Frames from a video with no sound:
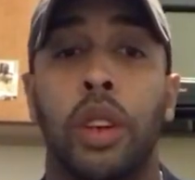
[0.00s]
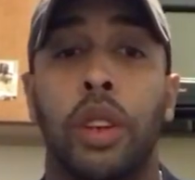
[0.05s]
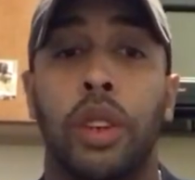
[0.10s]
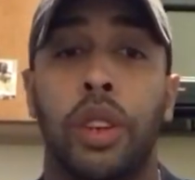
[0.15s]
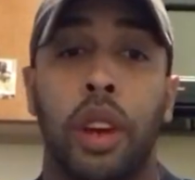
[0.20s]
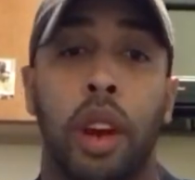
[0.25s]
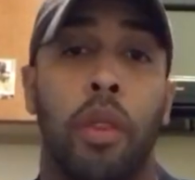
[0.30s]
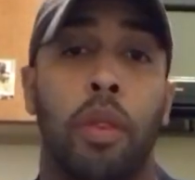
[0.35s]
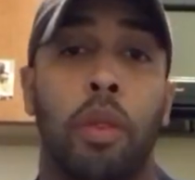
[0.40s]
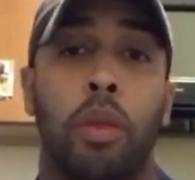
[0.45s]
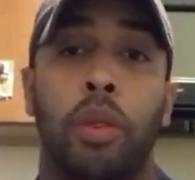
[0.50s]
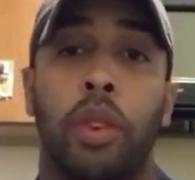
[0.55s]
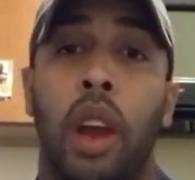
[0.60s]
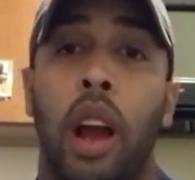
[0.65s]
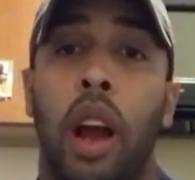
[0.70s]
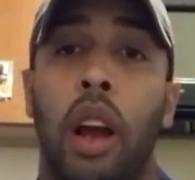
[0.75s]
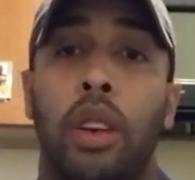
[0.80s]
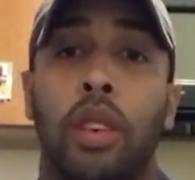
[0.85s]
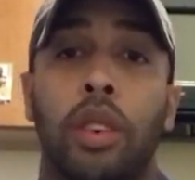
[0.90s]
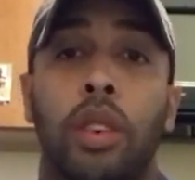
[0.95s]
several
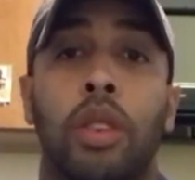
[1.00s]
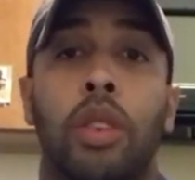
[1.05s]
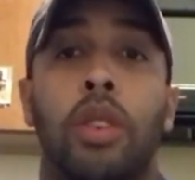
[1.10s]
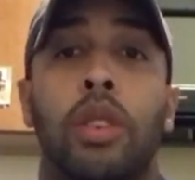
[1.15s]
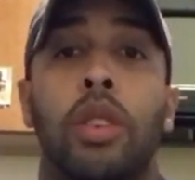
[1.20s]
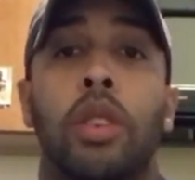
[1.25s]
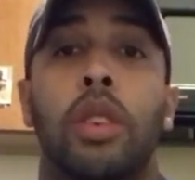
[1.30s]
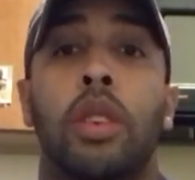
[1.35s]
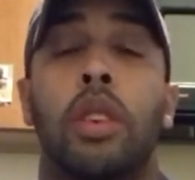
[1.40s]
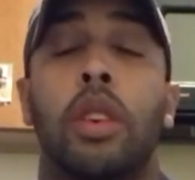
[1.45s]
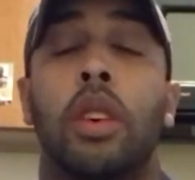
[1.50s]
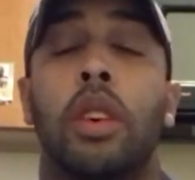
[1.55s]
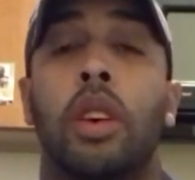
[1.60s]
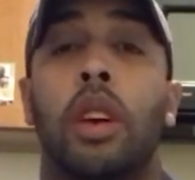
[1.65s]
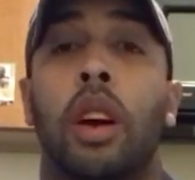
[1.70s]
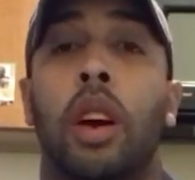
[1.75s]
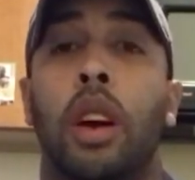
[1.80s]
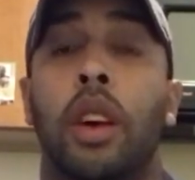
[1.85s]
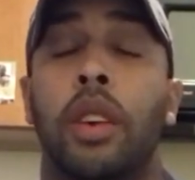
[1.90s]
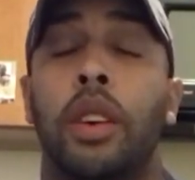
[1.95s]
doctors,
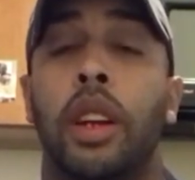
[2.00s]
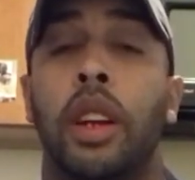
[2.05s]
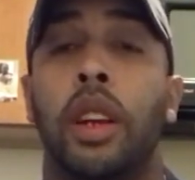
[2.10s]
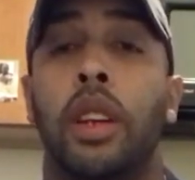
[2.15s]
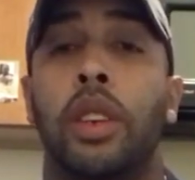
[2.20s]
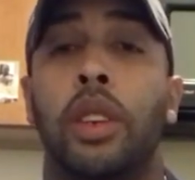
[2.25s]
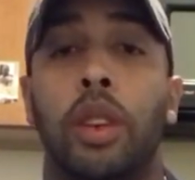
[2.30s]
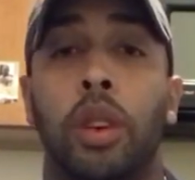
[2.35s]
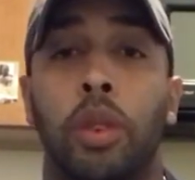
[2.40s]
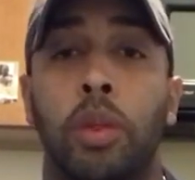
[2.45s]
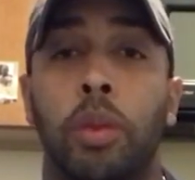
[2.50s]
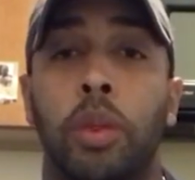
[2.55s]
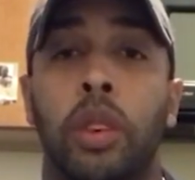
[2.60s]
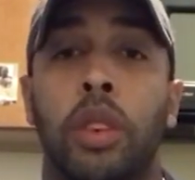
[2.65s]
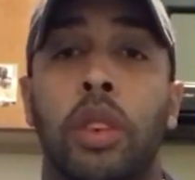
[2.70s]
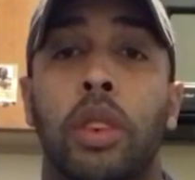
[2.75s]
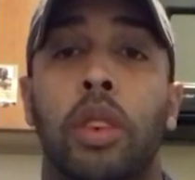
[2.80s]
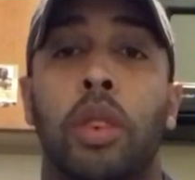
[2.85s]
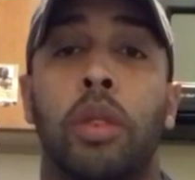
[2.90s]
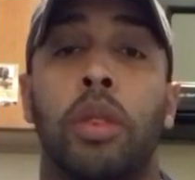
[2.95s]
uh, dentists, excuse me,
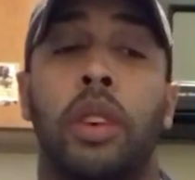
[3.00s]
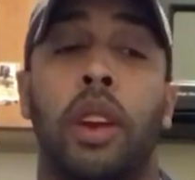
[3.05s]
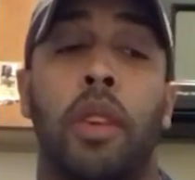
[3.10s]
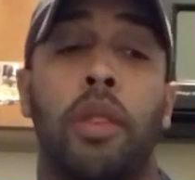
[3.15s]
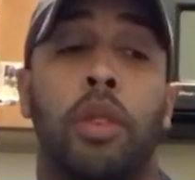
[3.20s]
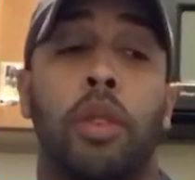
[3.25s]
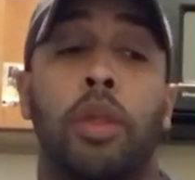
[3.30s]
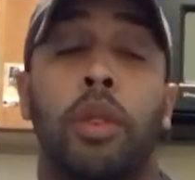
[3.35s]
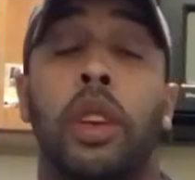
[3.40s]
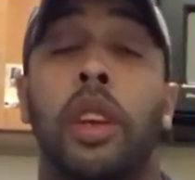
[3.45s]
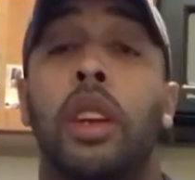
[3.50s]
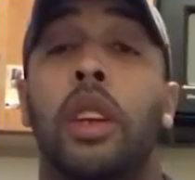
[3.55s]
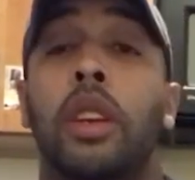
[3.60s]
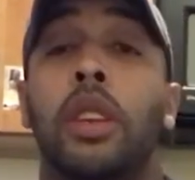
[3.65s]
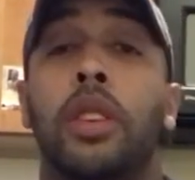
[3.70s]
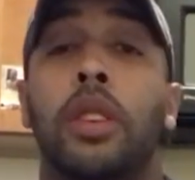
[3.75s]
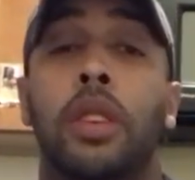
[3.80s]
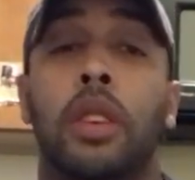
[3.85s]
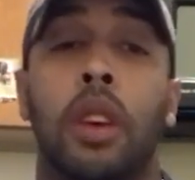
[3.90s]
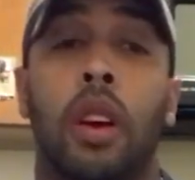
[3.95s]
excuse, several
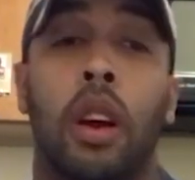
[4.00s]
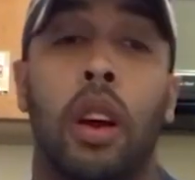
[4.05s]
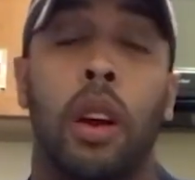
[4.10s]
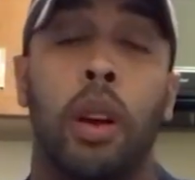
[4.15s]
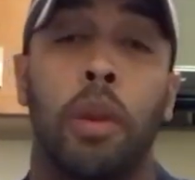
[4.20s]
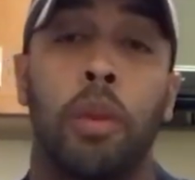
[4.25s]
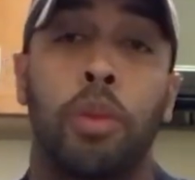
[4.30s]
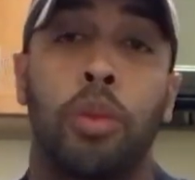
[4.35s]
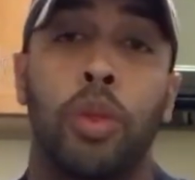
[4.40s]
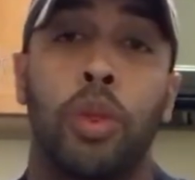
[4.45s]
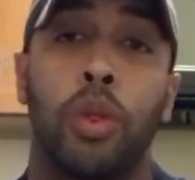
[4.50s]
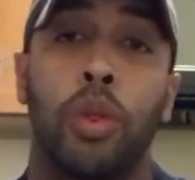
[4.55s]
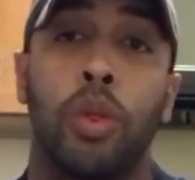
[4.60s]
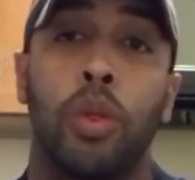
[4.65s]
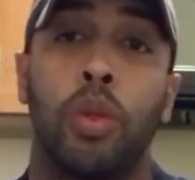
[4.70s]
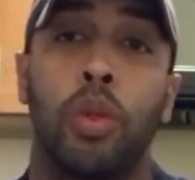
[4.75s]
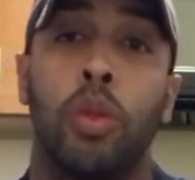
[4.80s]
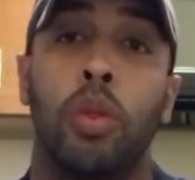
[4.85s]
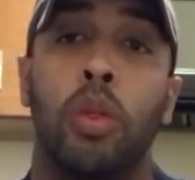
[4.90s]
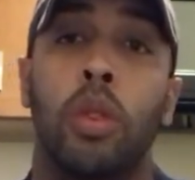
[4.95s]
dentists um,
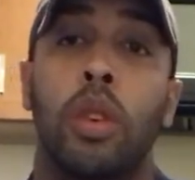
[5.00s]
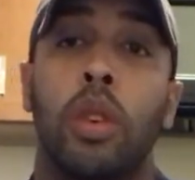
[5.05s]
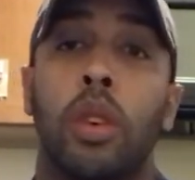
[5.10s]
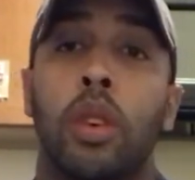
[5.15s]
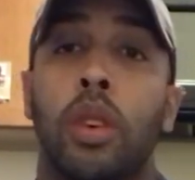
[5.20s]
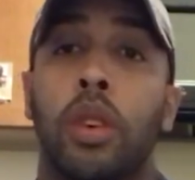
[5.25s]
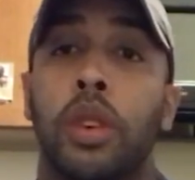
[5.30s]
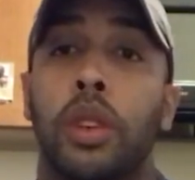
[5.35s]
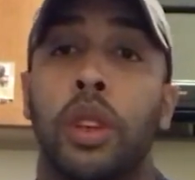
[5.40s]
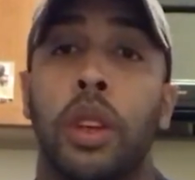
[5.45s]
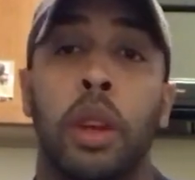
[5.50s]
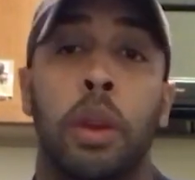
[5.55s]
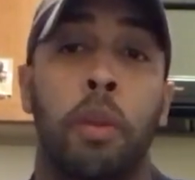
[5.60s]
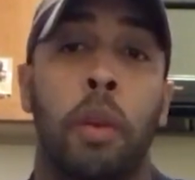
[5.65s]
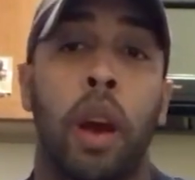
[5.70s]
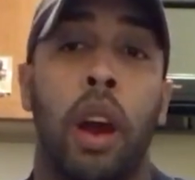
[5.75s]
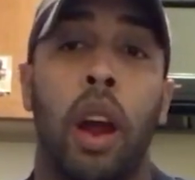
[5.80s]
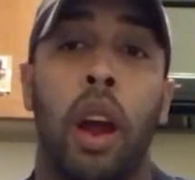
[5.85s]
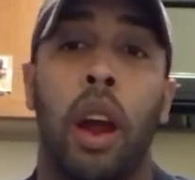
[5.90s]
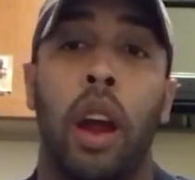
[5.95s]
to see
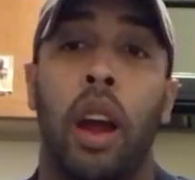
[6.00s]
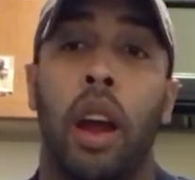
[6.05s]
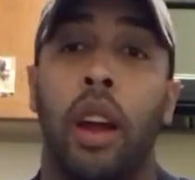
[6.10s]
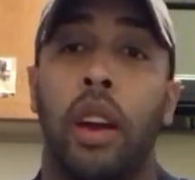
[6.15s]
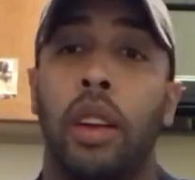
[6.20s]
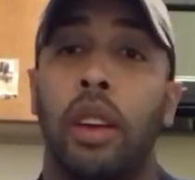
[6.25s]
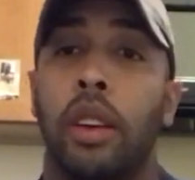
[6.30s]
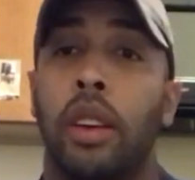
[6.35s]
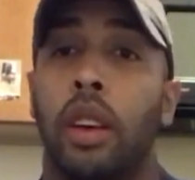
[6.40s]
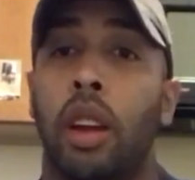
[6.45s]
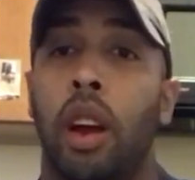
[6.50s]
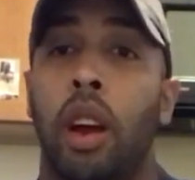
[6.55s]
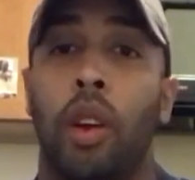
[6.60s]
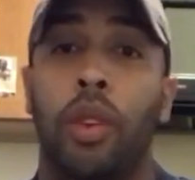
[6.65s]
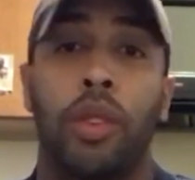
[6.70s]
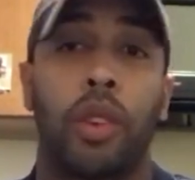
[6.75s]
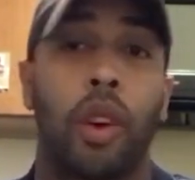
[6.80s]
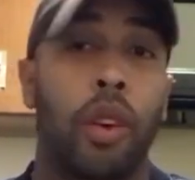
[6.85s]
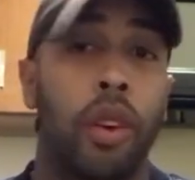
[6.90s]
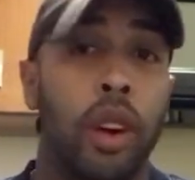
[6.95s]
my
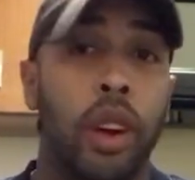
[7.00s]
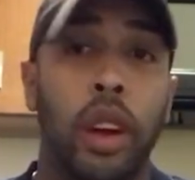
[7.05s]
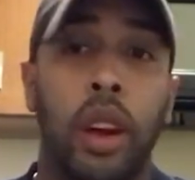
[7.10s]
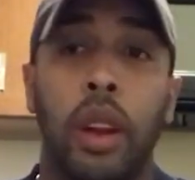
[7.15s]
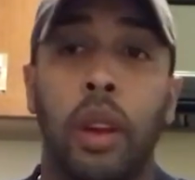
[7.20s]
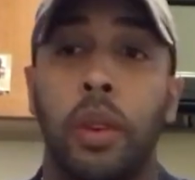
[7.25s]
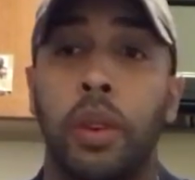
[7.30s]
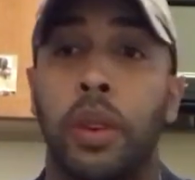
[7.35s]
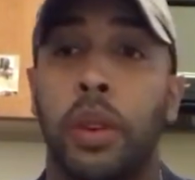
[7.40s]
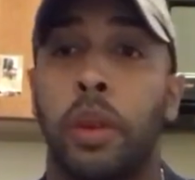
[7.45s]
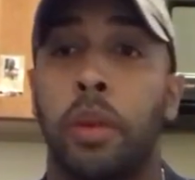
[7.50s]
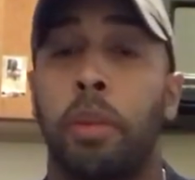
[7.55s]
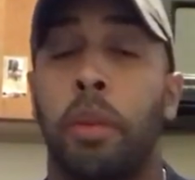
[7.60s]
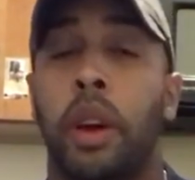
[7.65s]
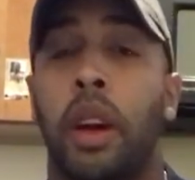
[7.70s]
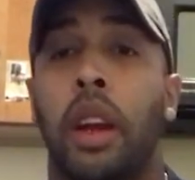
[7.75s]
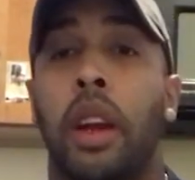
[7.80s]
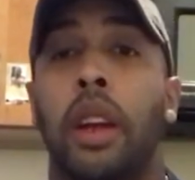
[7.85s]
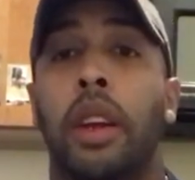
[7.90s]
alternatives and my